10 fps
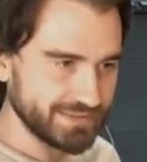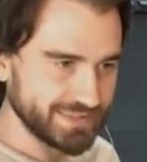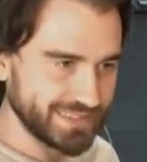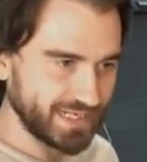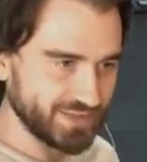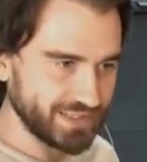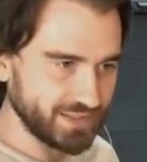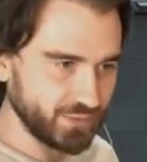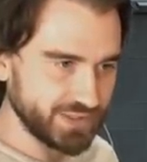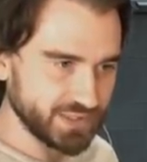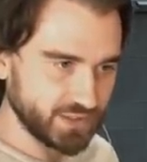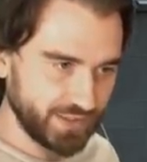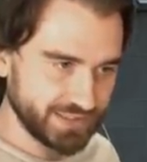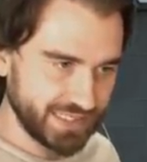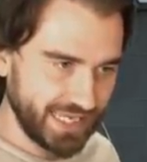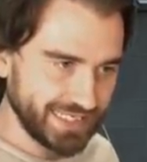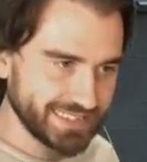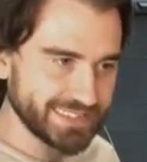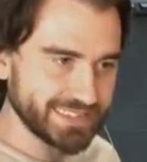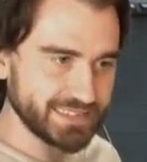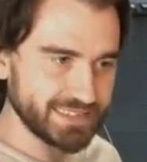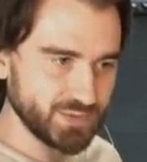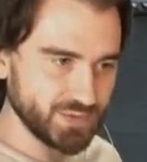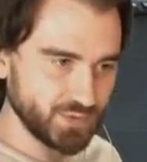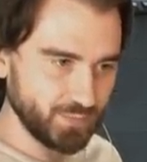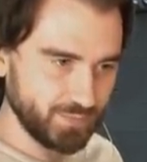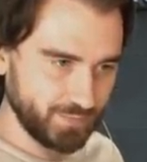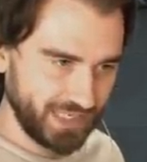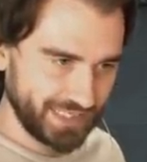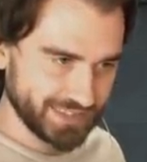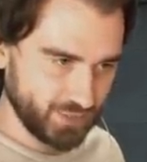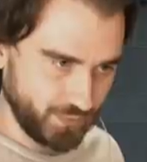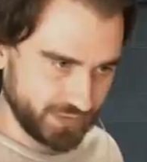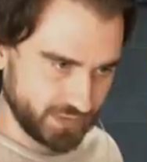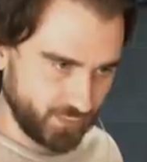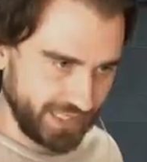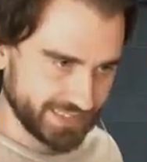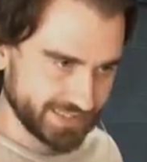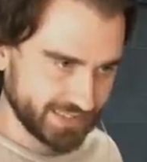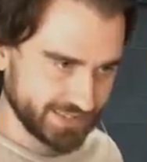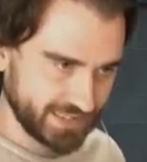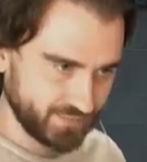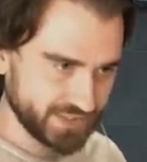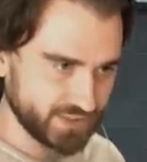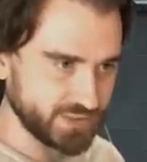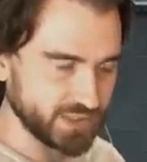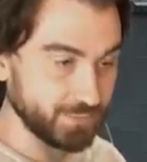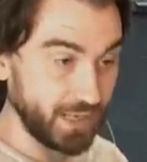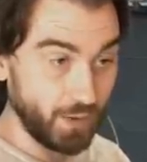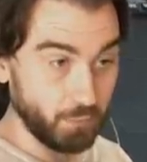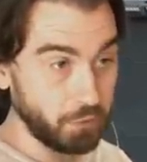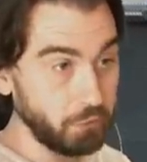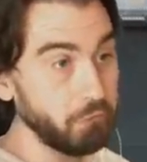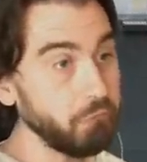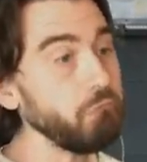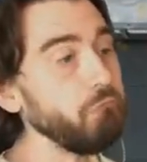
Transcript: Sacrifice another creature, create X, 2 2 black zombie creature, where X is the sacrifice creature's power. Ooh.